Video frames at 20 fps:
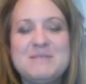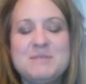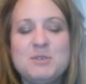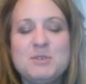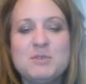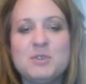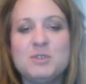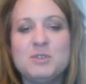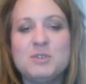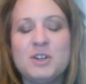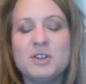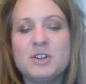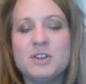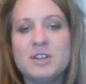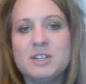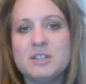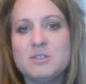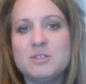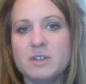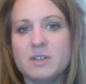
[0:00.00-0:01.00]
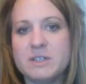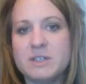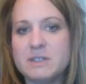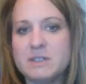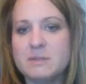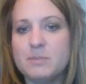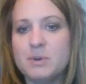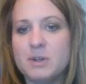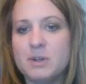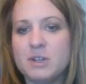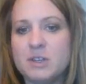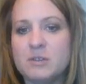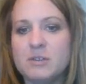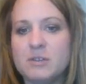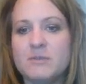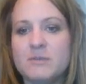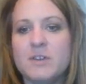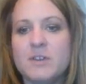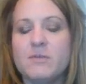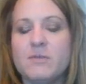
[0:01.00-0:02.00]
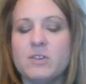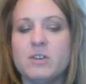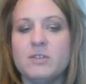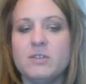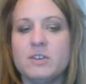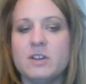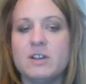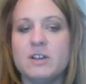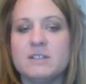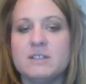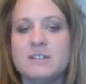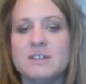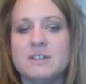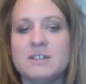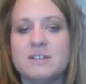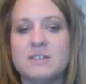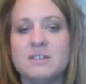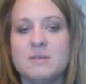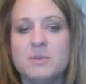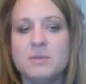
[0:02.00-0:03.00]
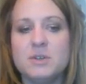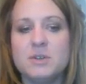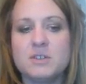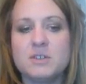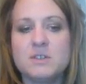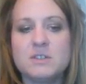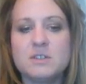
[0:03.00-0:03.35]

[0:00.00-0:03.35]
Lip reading: You no longer need to utilize the book. You'll have covered all the content in the book.